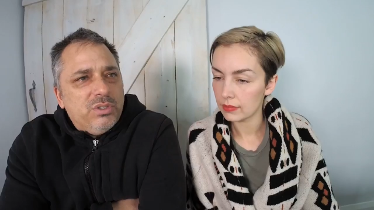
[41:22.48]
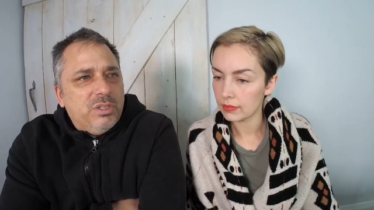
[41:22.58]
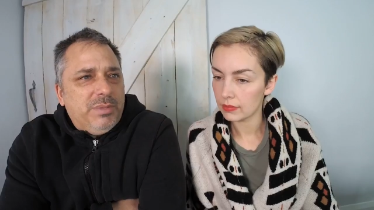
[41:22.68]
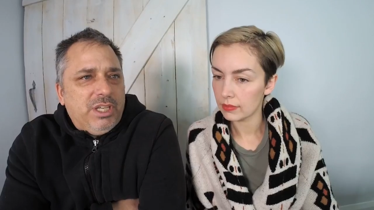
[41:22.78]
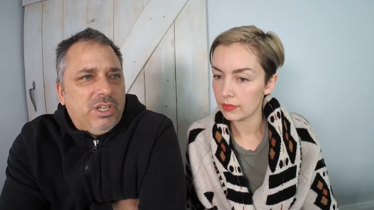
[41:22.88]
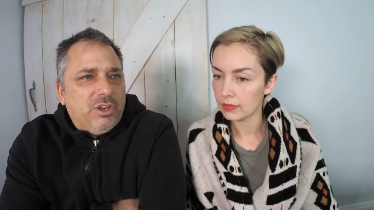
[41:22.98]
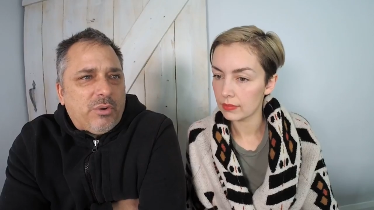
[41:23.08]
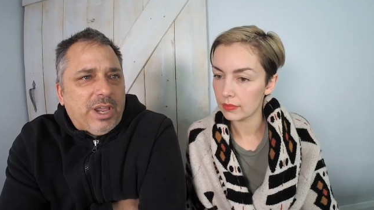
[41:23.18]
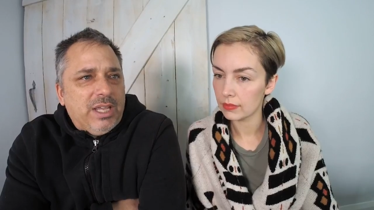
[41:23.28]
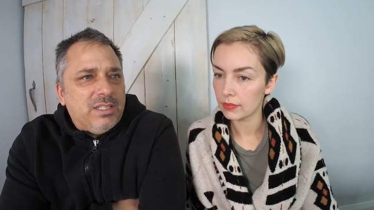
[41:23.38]
Speaker 1: to be
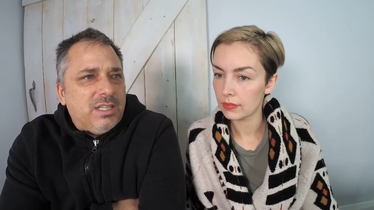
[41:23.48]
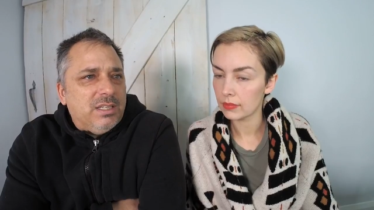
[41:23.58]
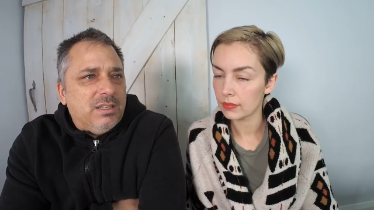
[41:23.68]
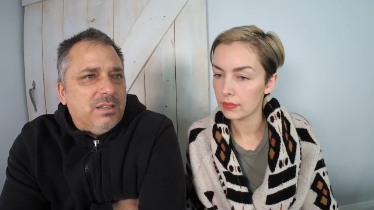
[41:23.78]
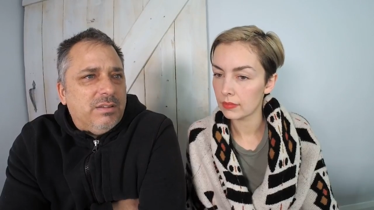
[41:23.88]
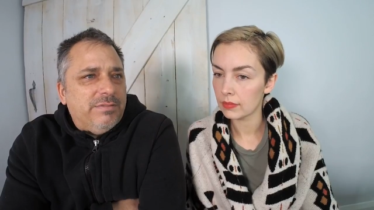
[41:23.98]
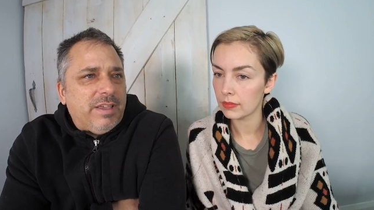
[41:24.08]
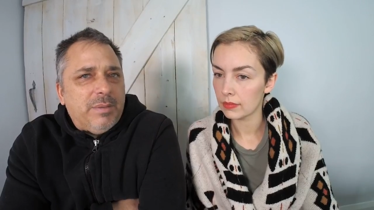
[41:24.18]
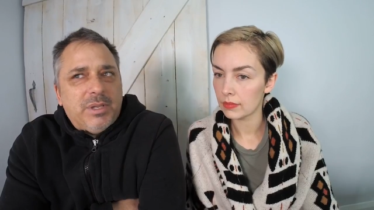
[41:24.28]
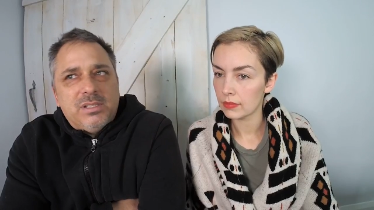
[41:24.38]
great and
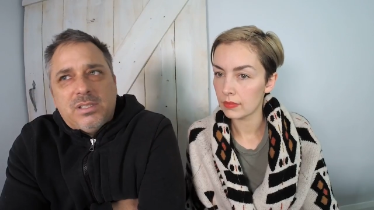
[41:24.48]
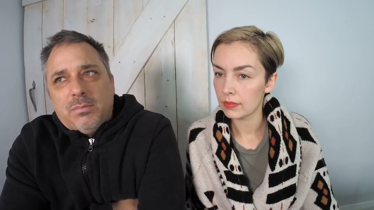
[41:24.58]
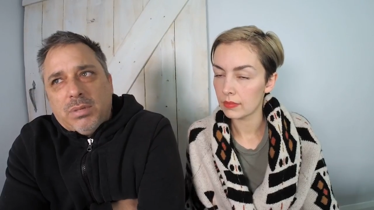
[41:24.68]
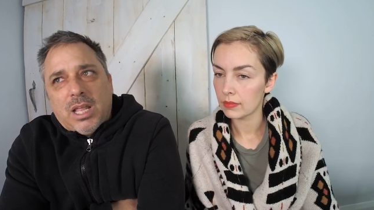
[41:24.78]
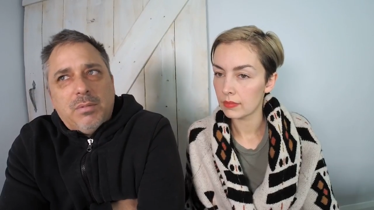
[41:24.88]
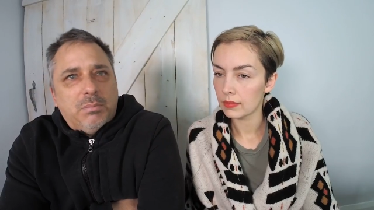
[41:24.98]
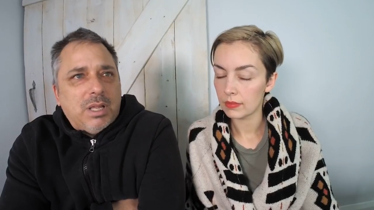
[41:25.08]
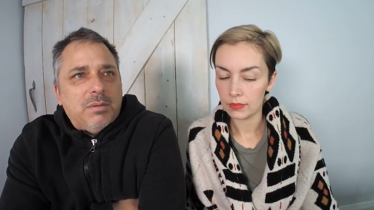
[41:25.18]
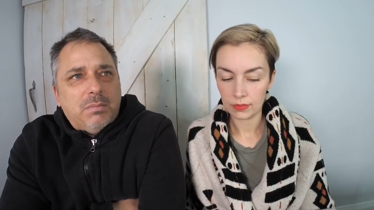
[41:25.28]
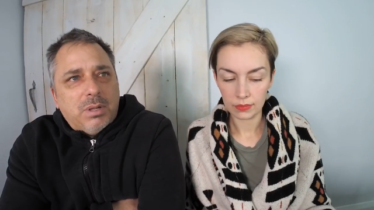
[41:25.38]
famous and blah blah
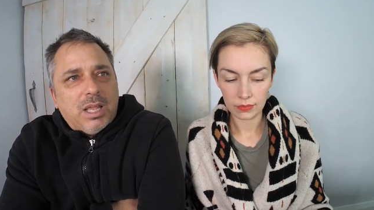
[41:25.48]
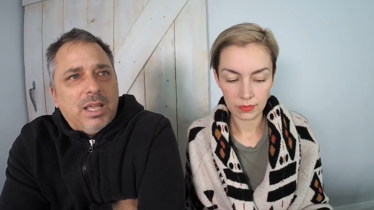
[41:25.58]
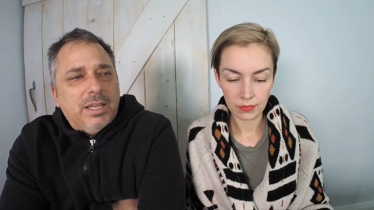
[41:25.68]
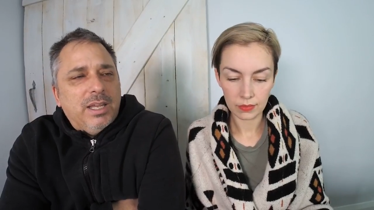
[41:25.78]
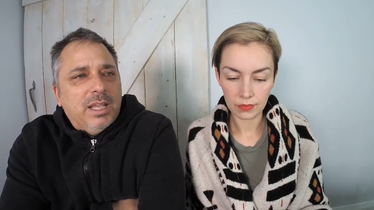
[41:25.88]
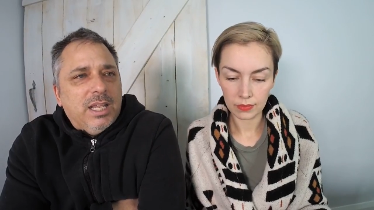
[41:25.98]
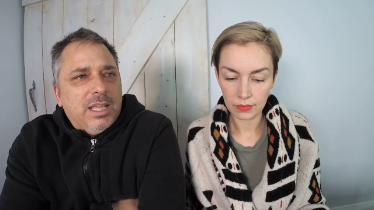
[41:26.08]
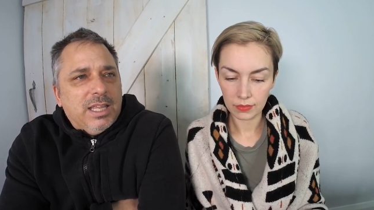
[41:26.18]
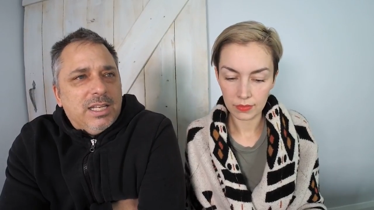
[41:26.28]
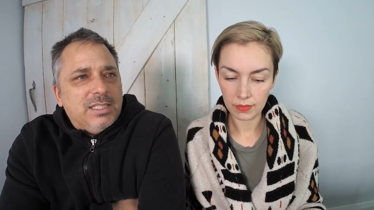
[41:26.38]
blah blah blah, and
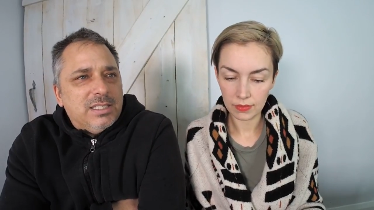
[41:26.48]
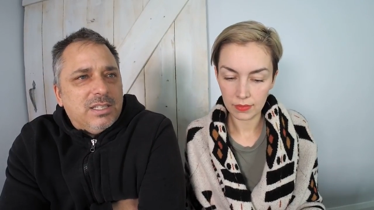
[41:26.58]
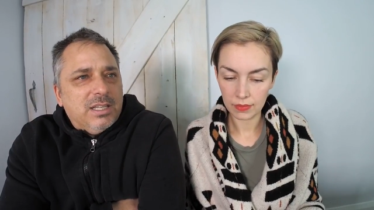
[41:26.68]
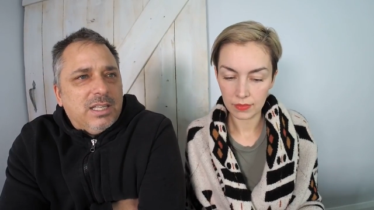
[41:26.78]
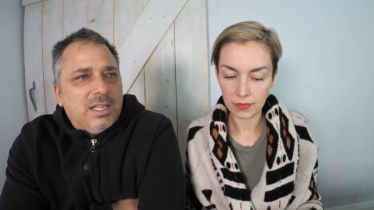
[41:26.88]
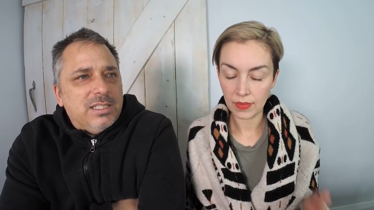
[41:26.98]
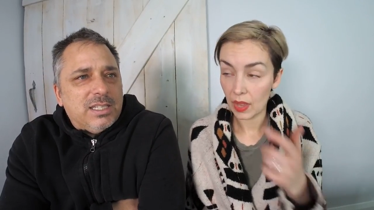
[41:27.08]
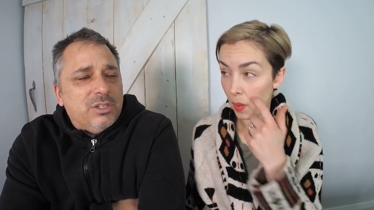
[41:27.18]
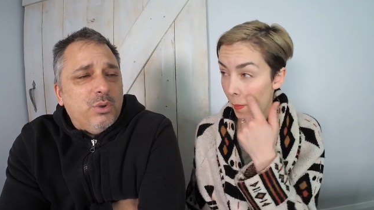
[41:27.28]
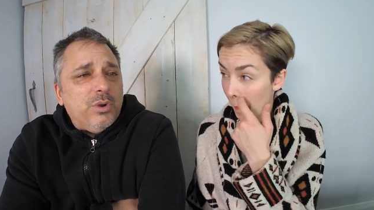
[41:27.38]
then it says,
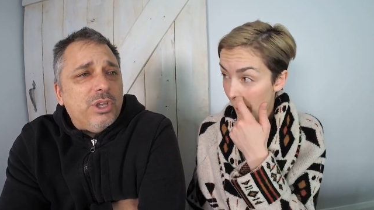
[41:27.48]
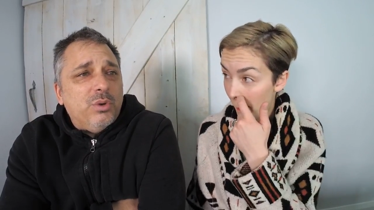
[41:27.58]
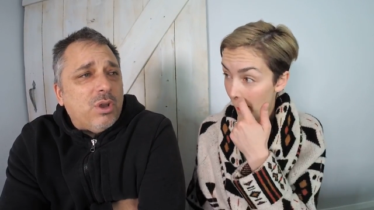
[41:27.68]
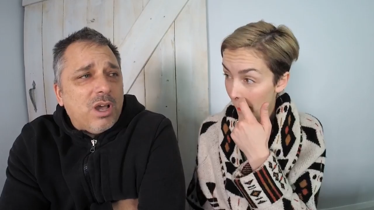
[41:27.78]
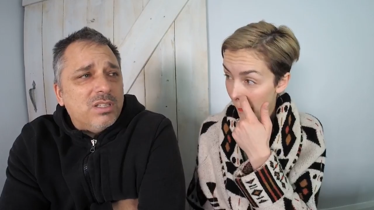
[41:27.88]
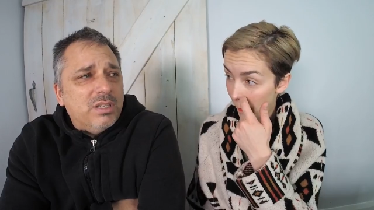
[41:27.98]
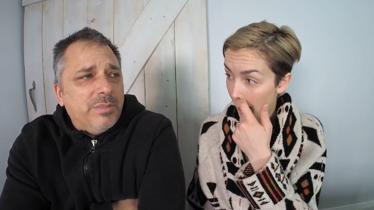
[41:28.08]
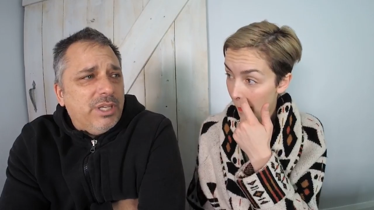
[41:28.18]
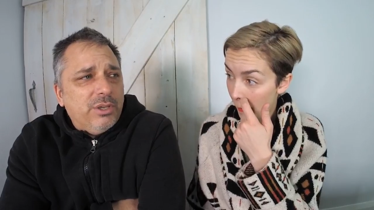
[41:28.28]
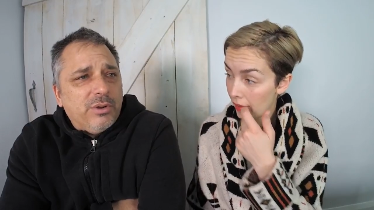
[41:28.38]
who are you not to
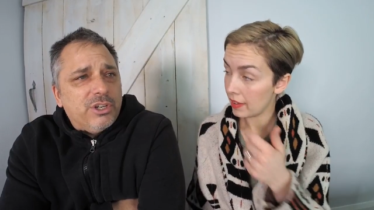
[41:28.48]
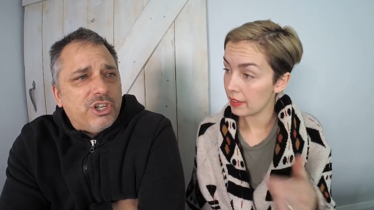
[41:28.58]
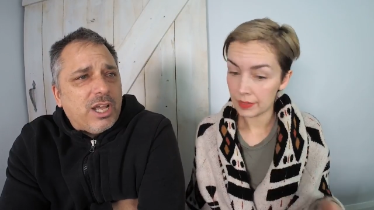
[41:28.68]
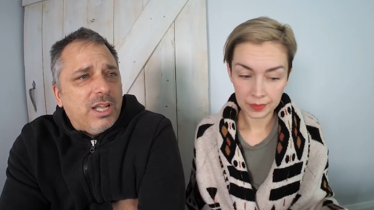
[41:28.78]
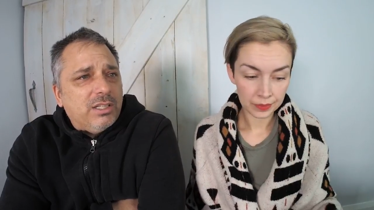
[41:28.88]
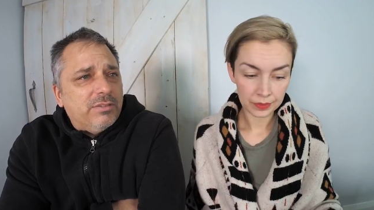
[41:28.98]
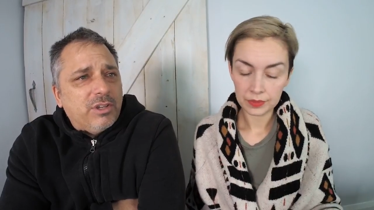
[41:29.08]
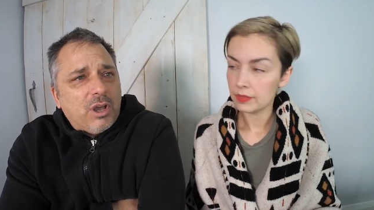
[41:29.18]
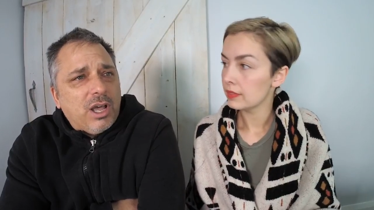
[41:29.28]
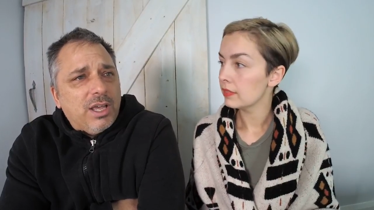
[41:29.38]
be? You're a child
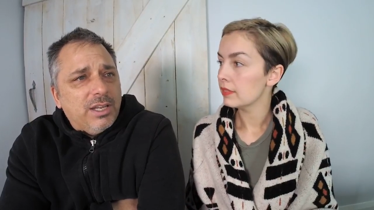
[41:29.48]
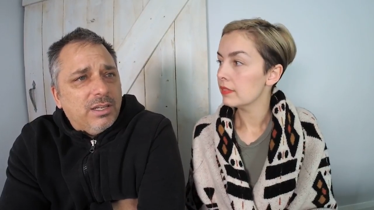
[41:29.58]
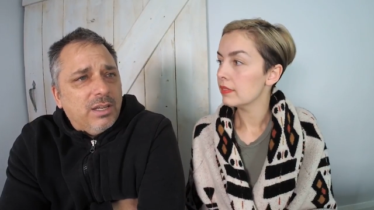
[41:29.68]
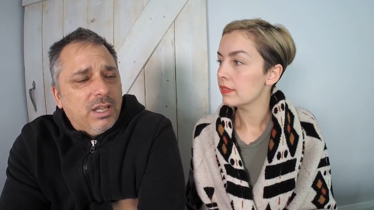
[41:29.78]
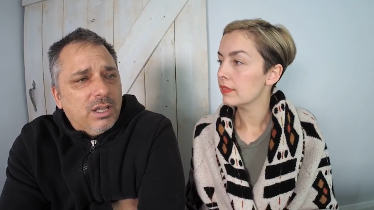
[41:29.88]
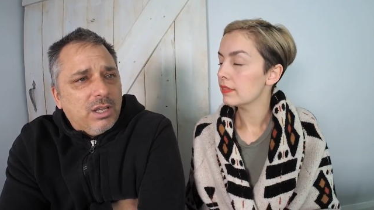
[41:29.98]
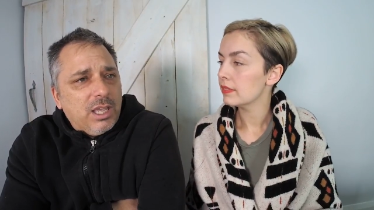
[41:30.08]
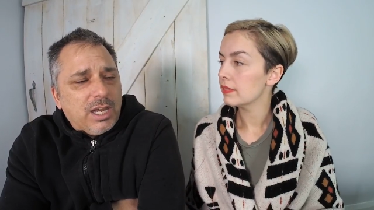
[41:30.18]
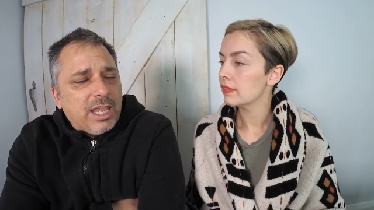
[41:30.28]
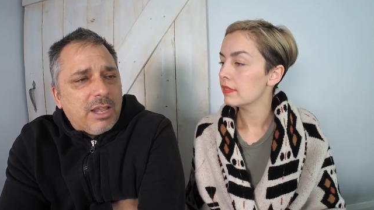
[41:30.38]
of God, and
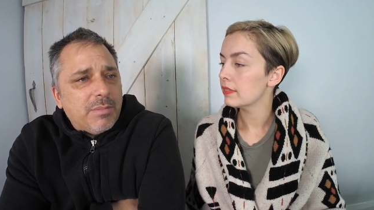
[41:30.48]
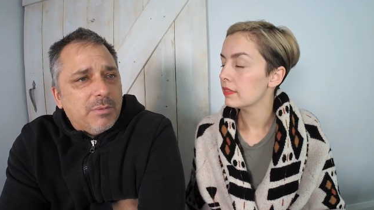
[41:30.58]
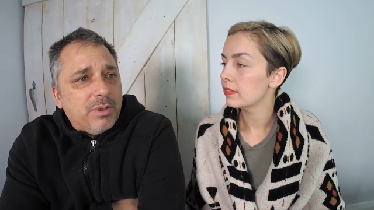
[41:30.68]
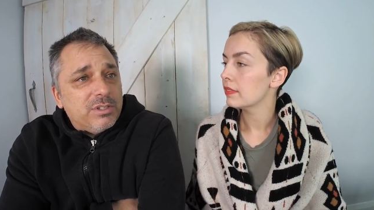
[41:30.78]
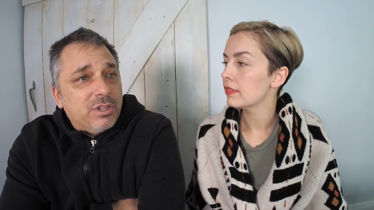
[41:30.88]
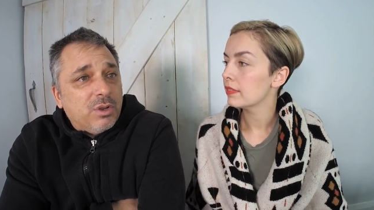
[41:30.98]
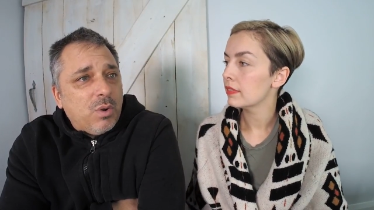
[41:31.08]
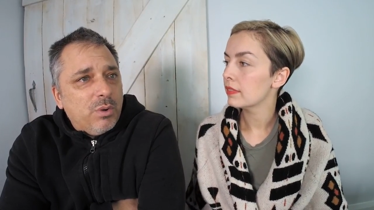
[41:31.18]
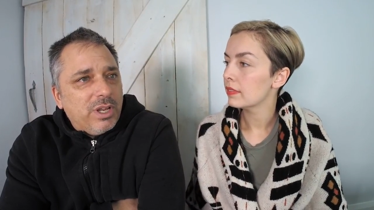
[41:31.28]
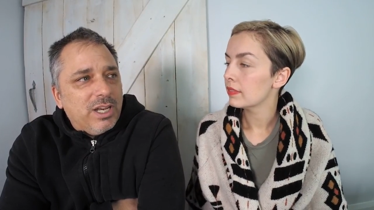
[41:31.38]
I can't remember the rest of the
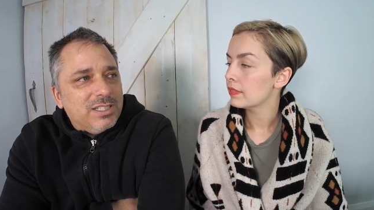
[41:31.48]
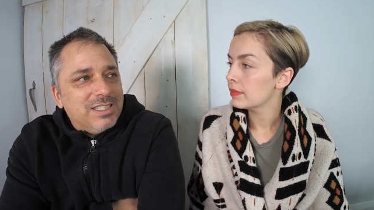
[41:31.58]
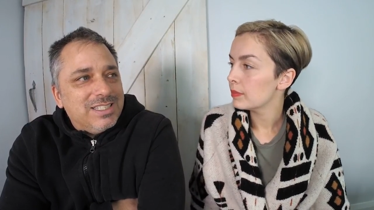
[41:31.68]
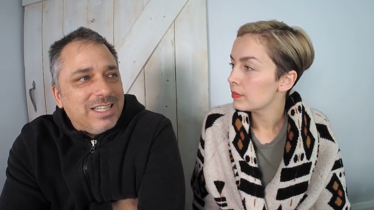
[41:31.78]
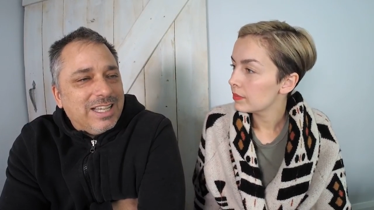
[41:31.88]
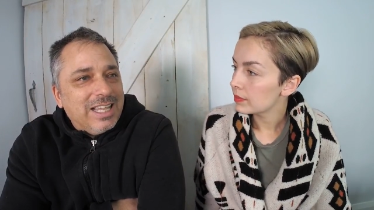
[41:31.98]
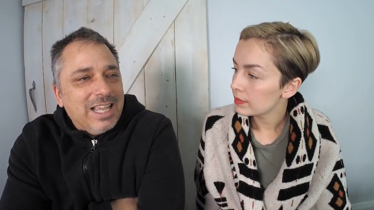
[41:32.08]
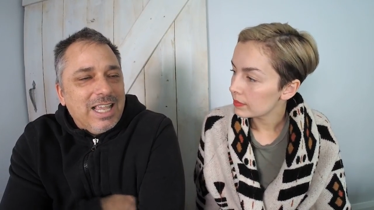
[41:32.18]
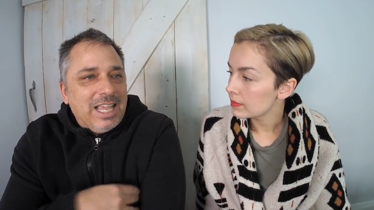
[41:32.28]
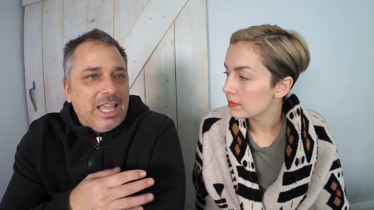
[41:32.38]
quote. And it's this thing,
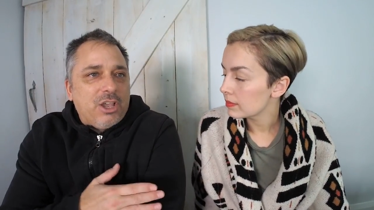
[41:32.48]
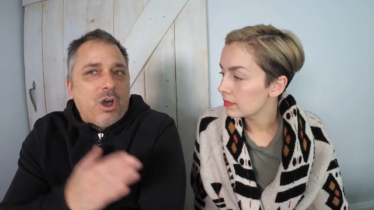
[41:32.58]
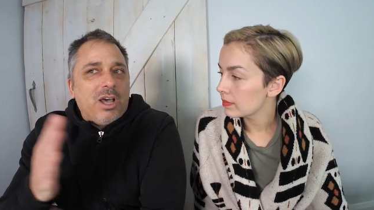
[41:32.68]
it